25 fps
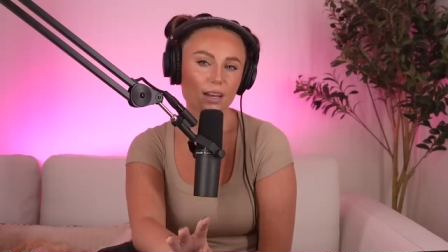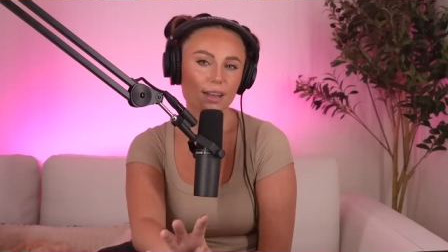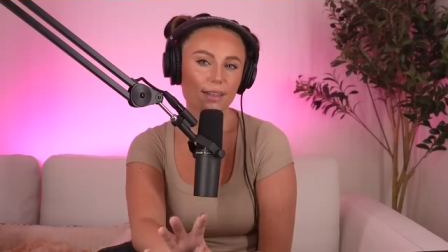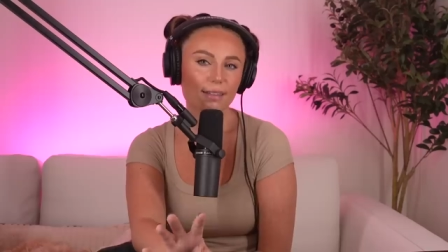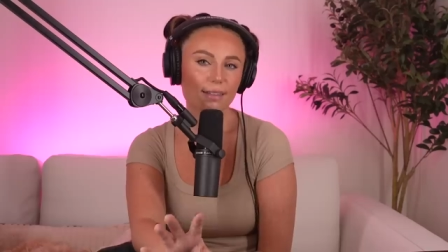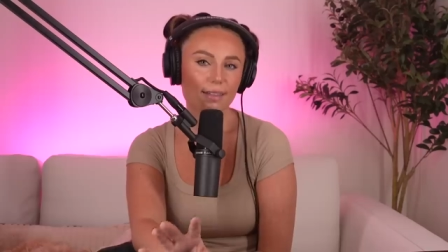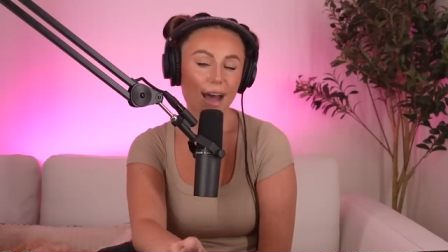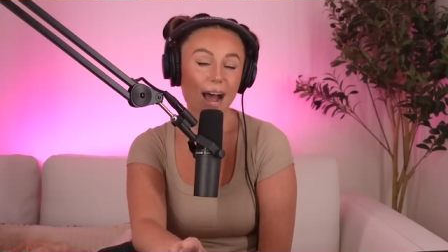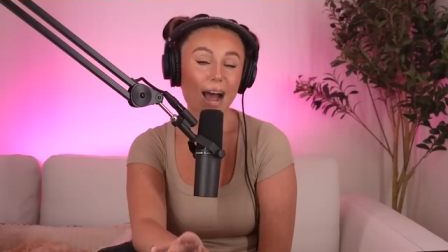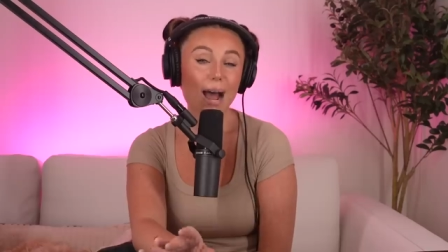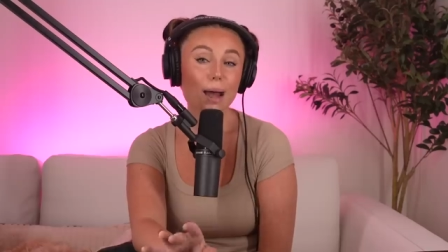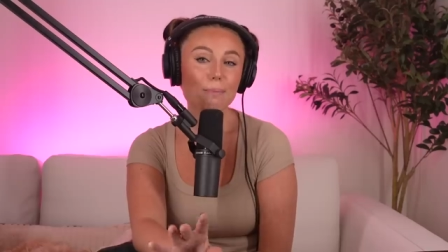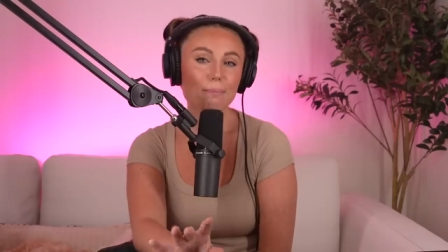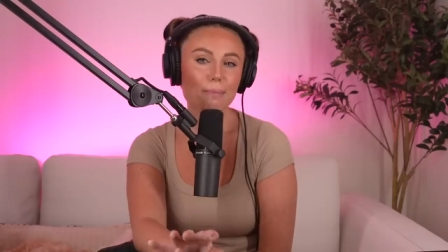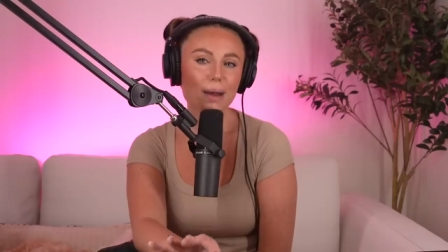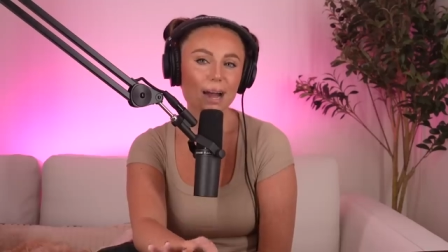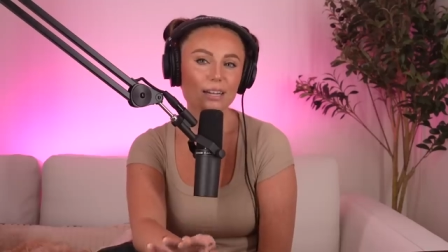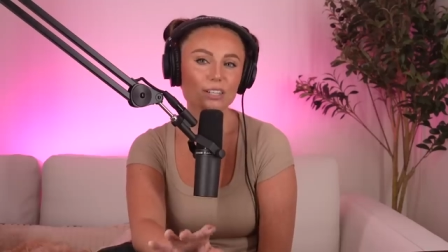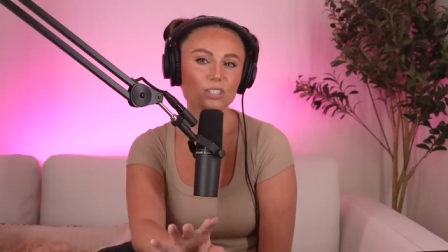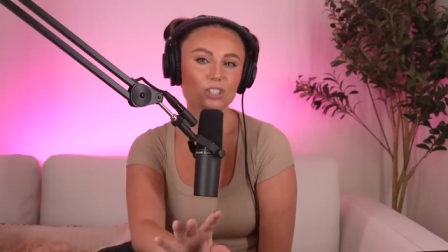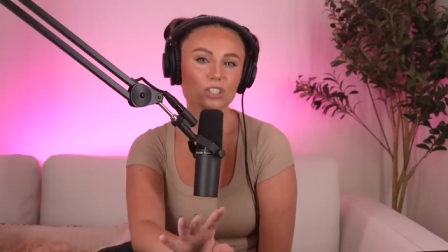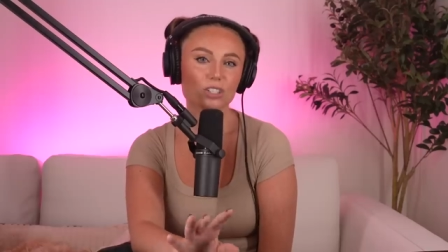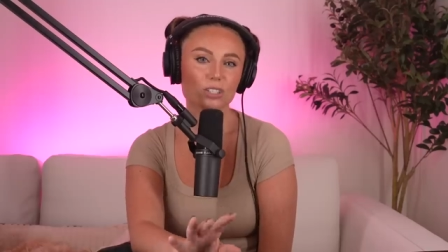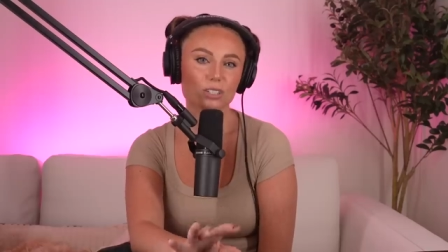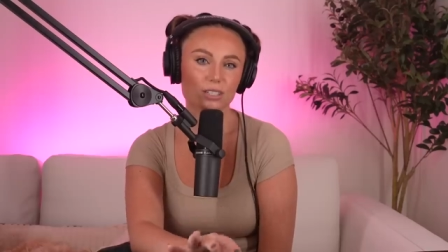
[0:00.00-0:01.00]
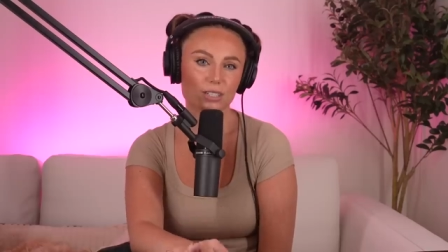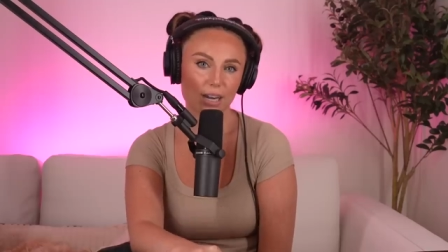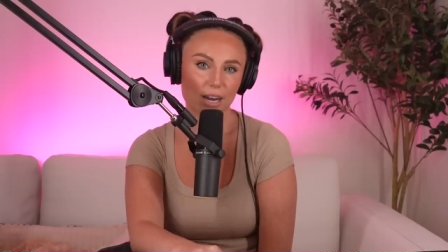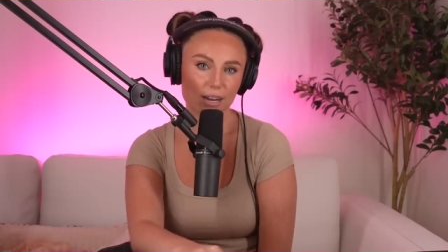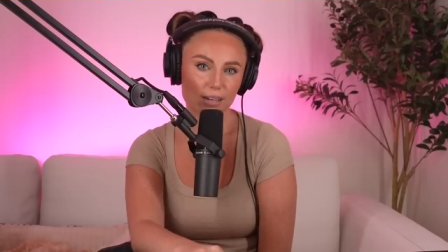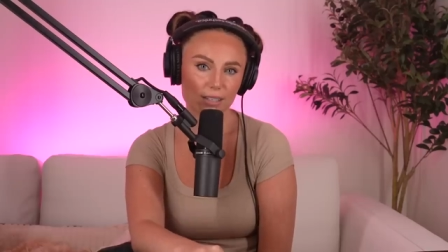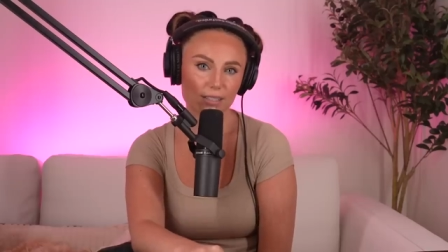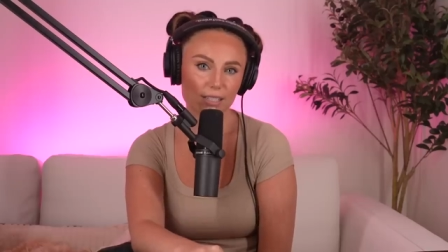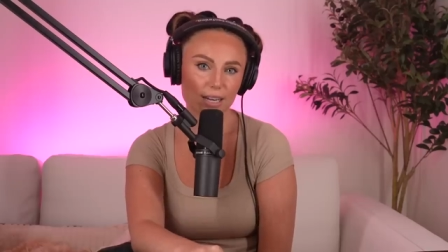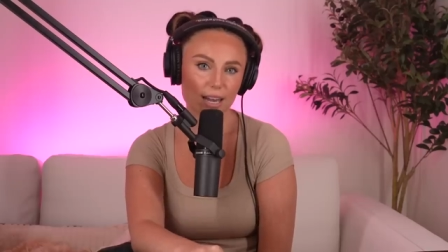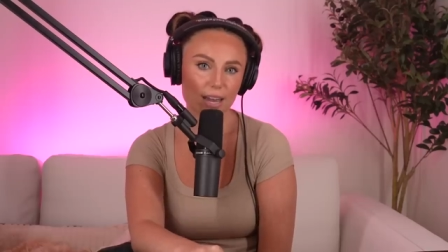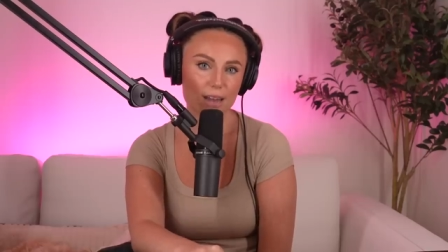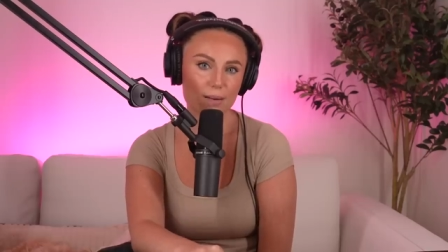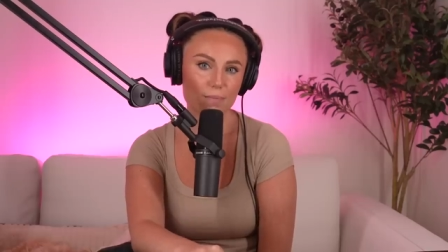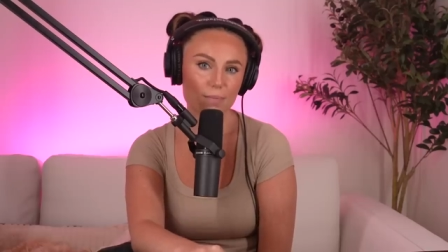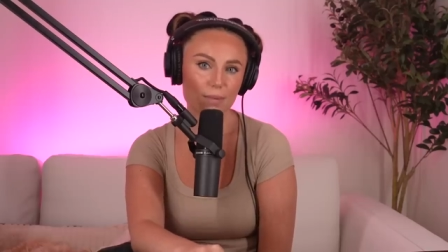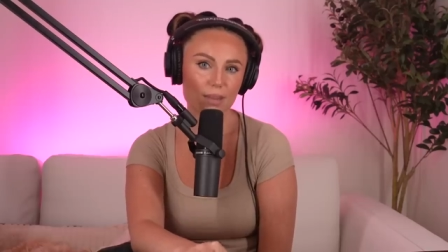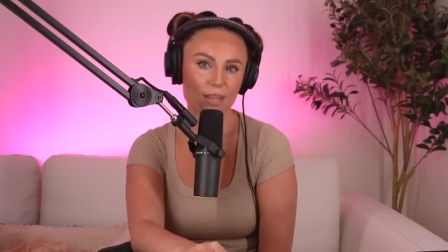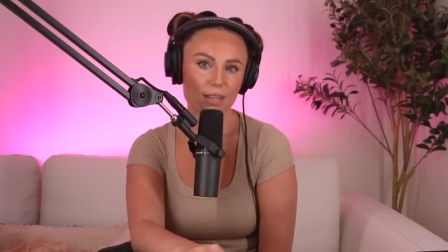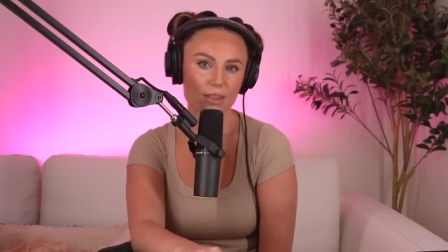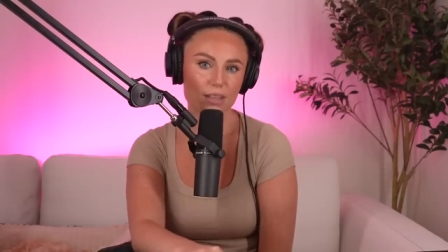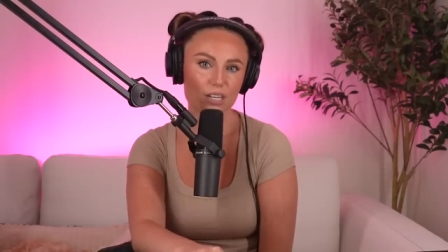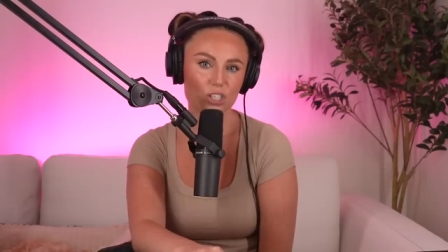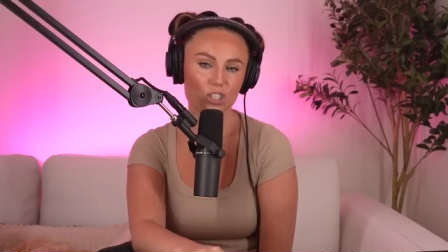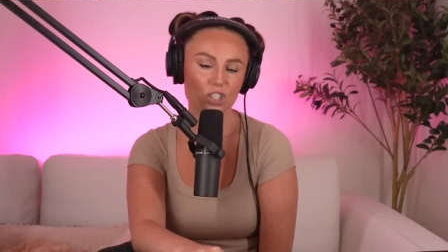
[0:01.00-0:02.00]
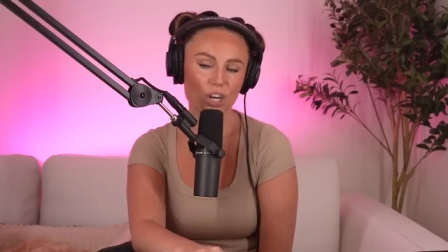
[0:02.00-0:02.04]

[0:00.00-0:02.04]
that matched duct tape that the